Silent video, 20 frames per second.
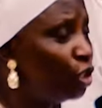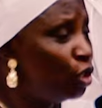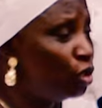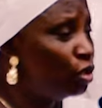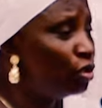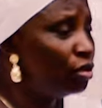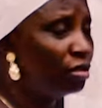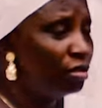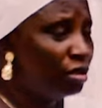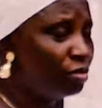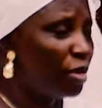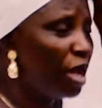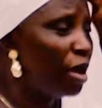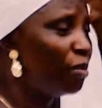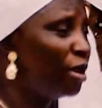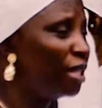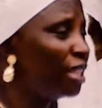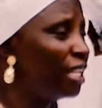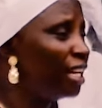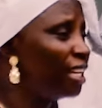You
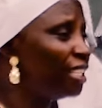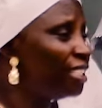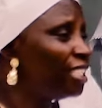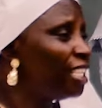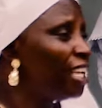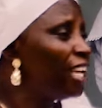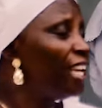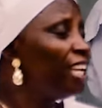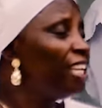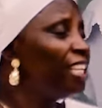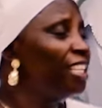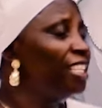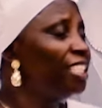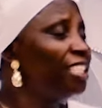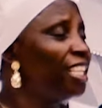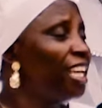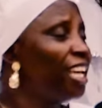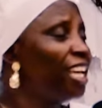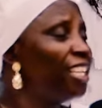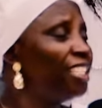remember that he
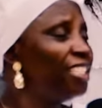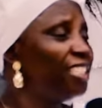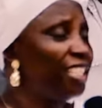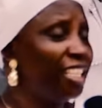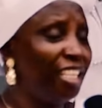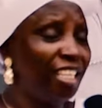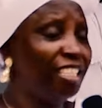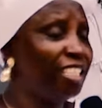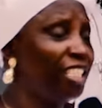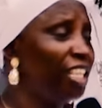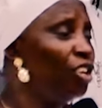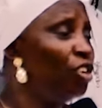says he's